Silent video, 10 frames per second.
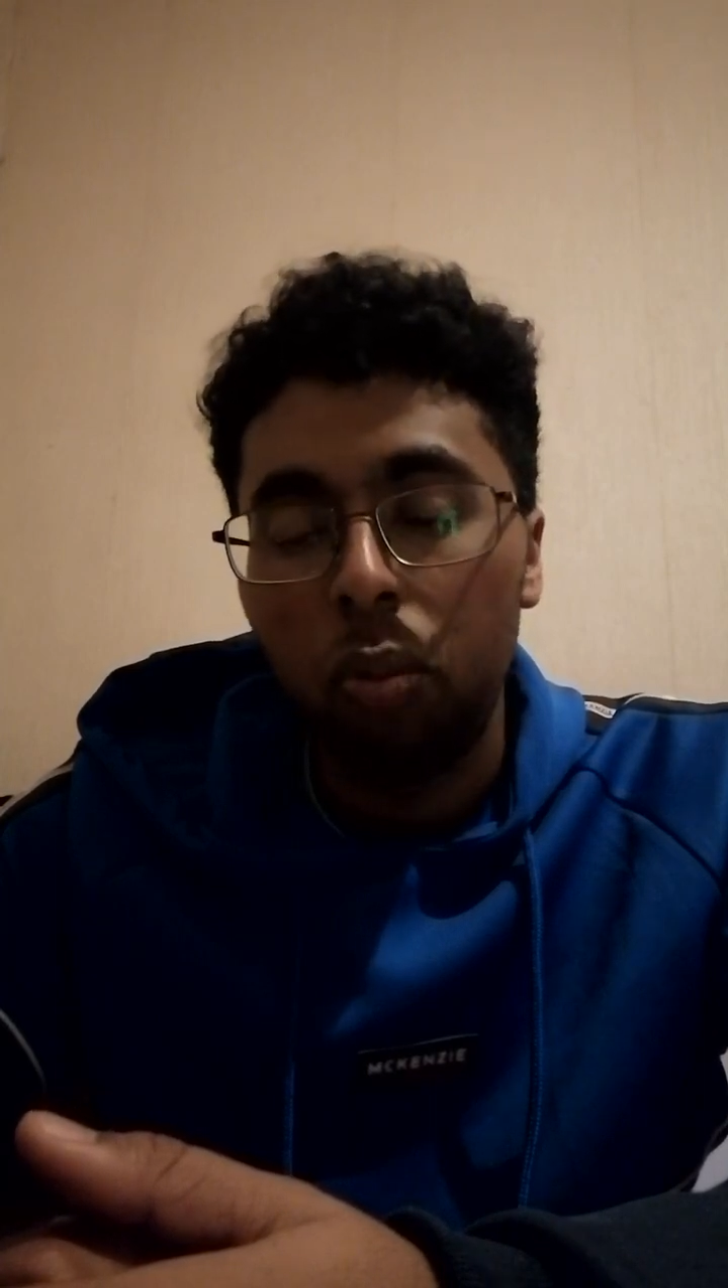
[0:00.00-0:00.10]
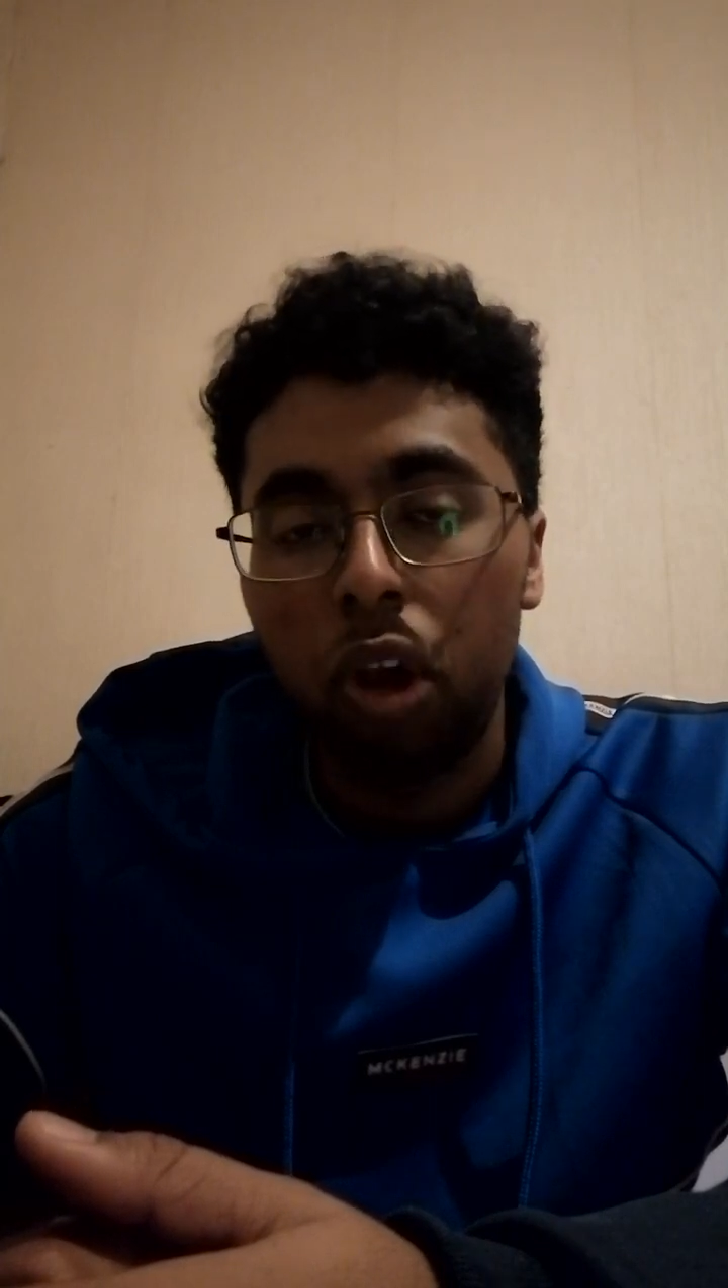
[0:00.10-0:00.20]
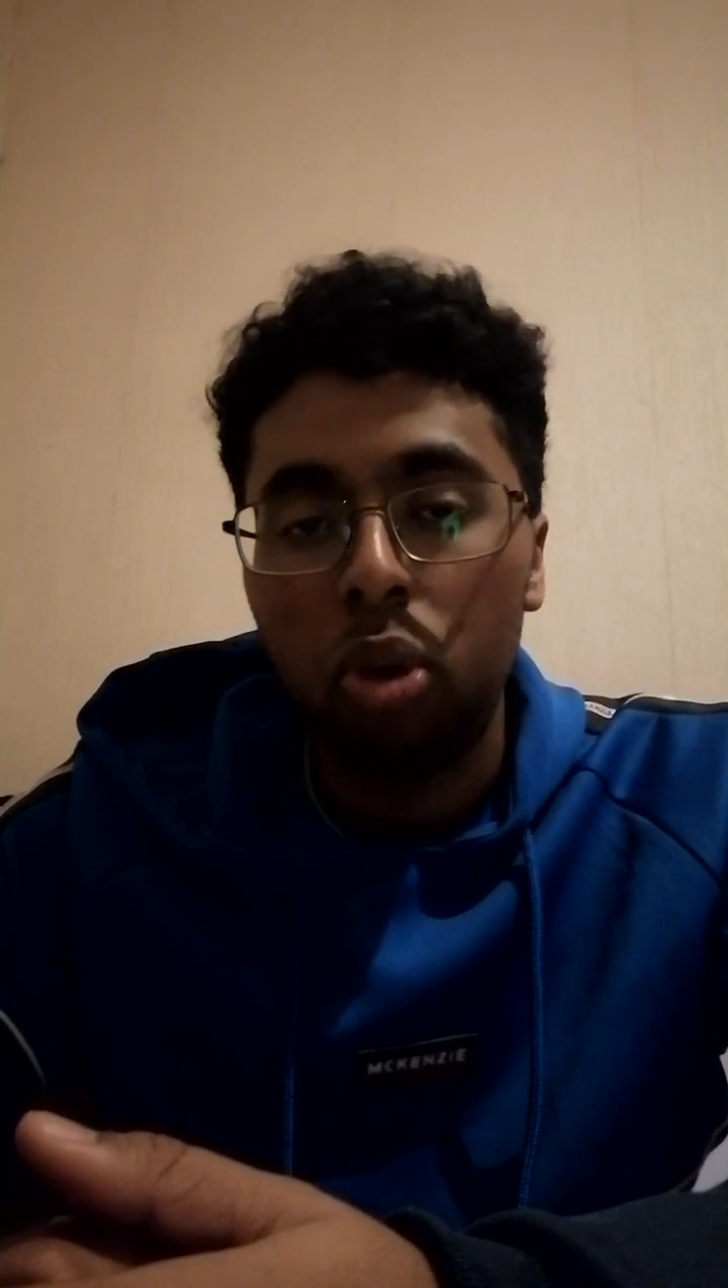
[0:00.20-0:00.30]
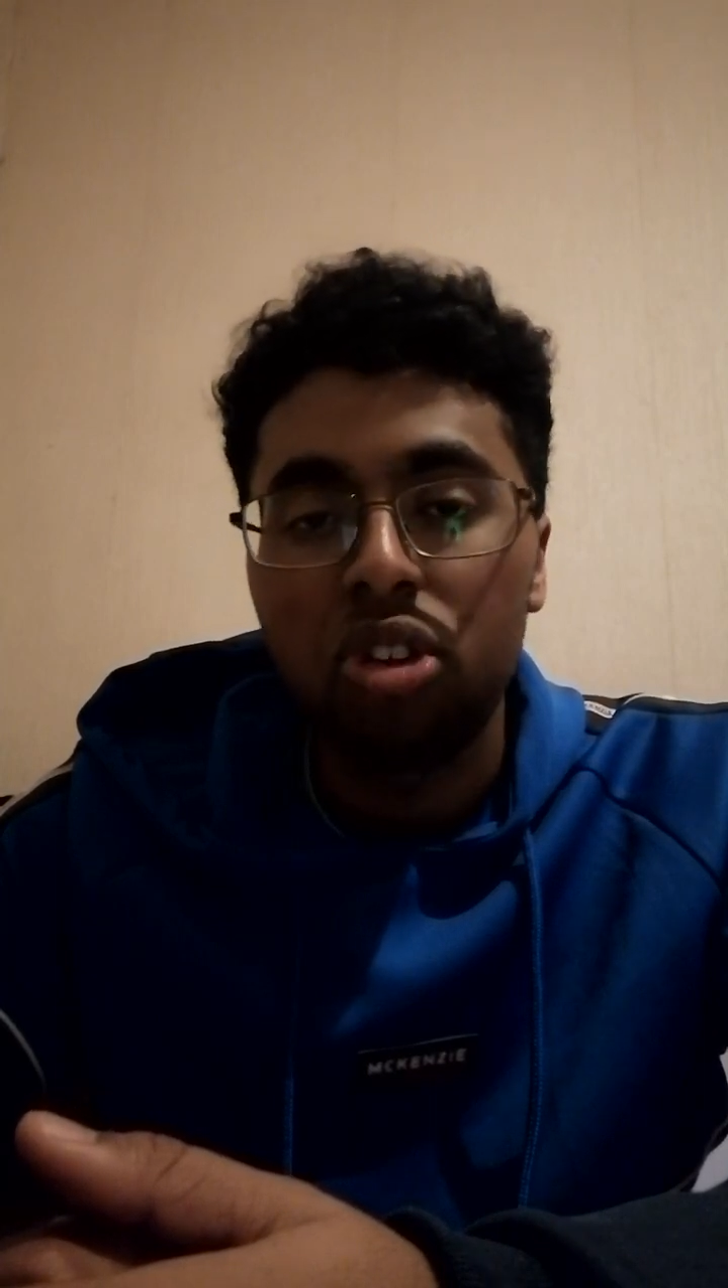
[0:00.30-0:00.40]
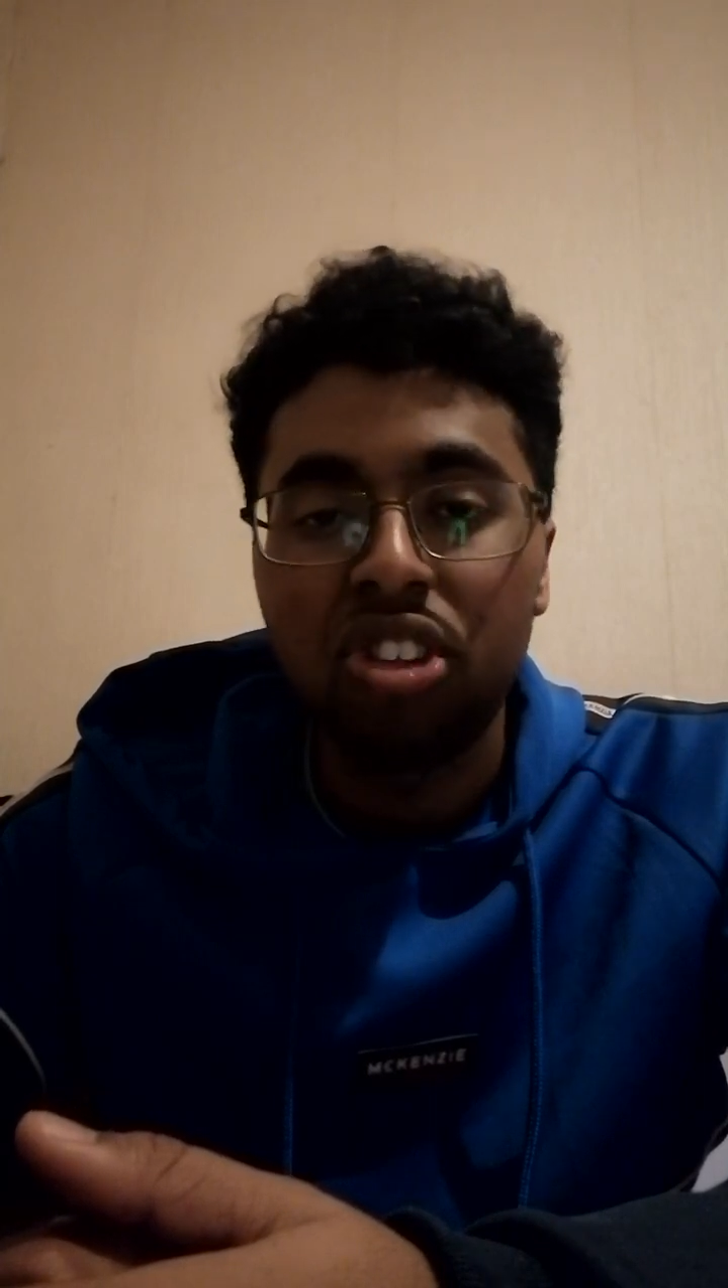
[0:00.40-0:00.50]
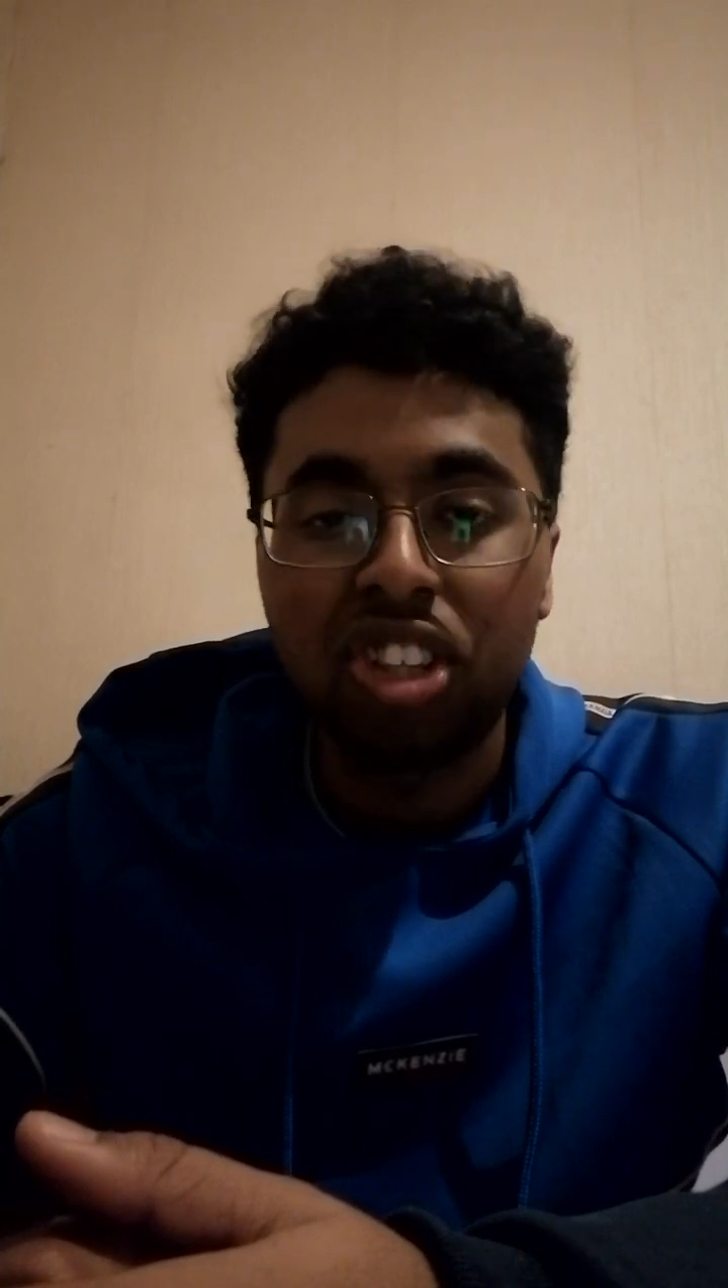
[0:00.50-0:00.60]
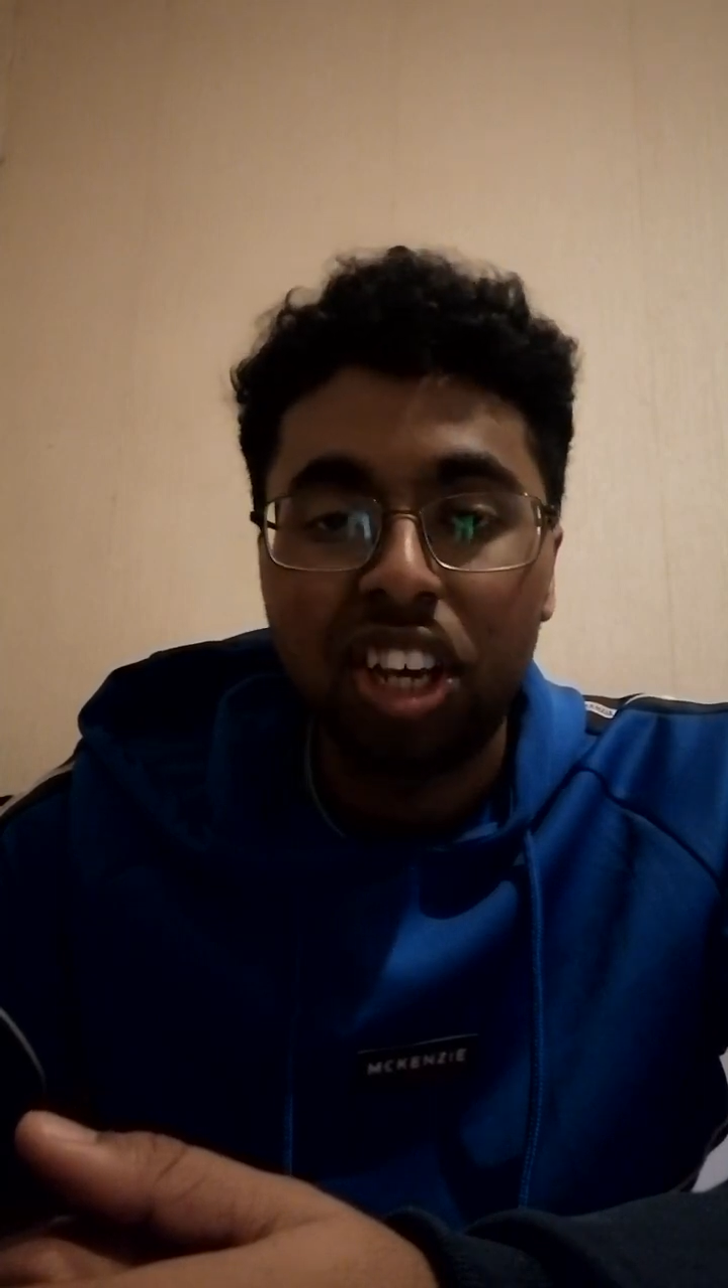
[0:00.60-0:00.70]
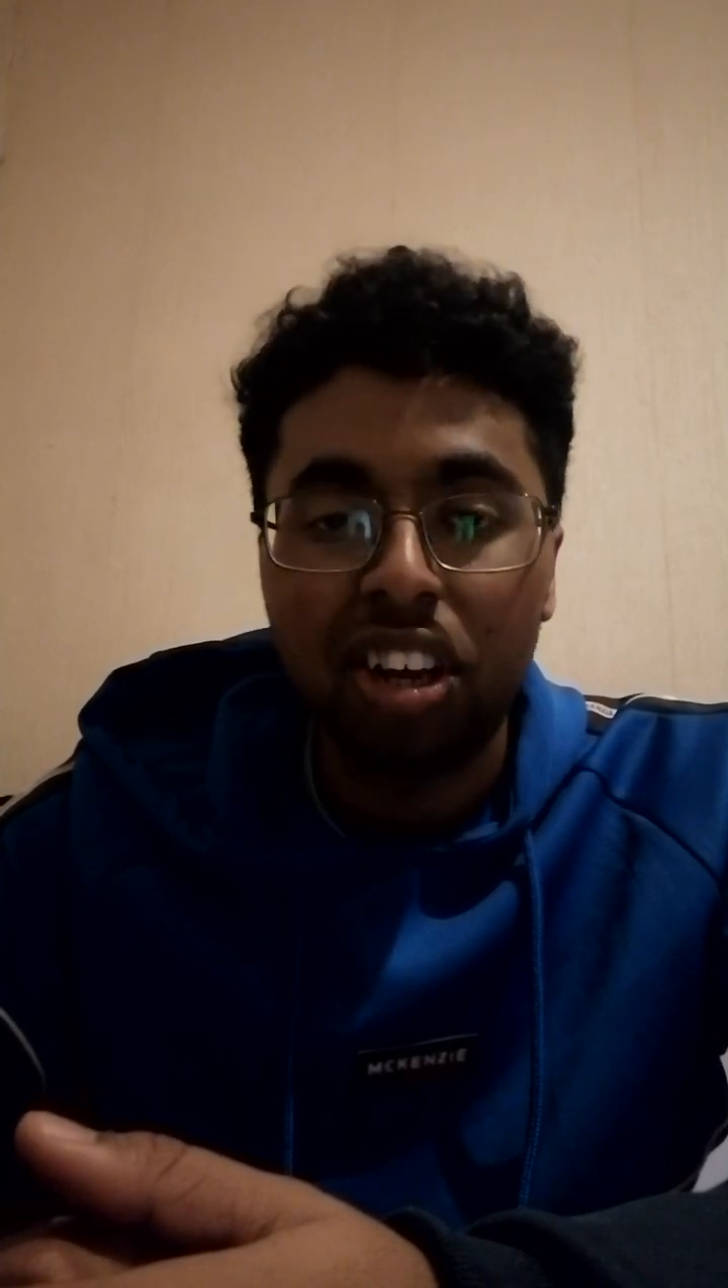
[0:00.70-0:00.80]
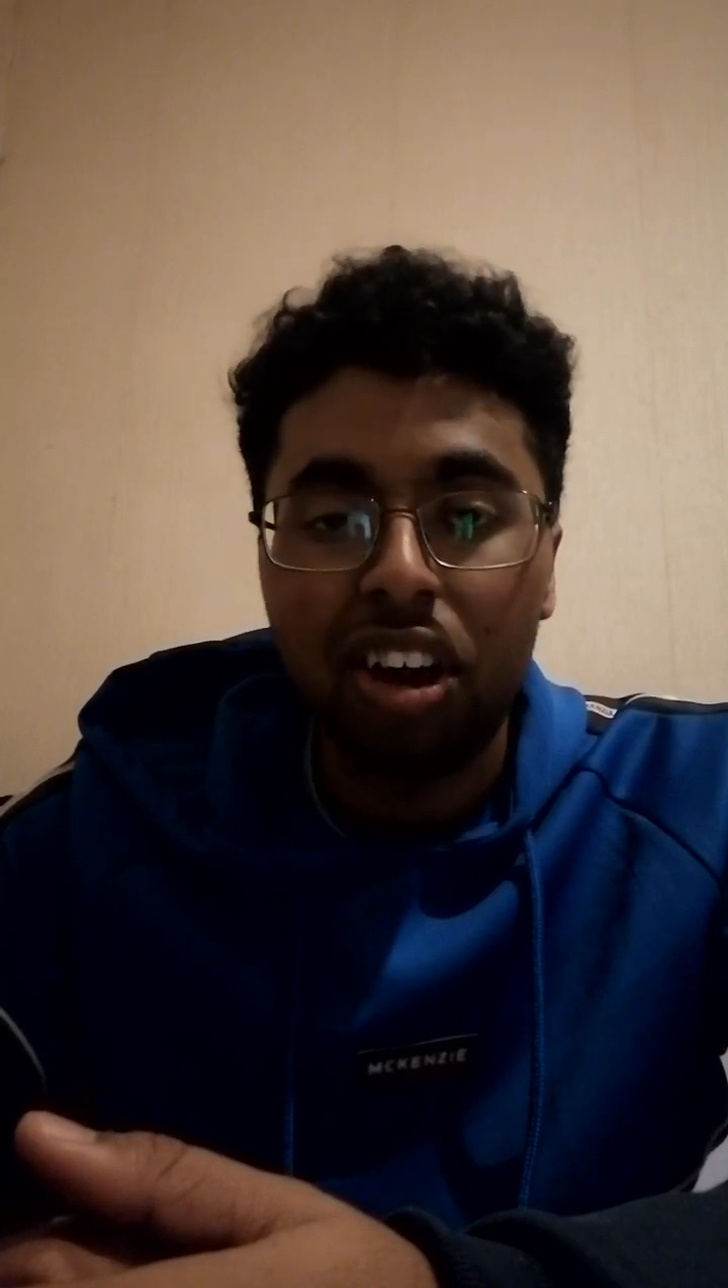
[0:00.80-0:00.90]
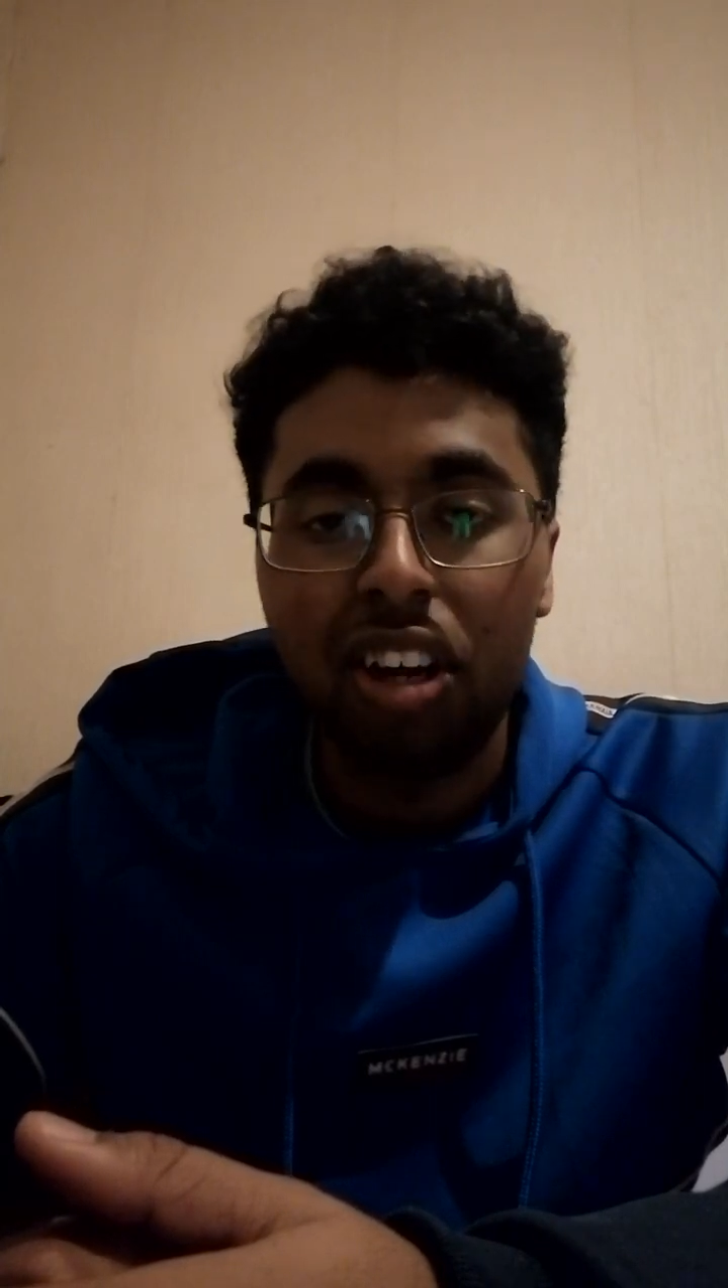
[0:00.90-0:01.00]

by your sick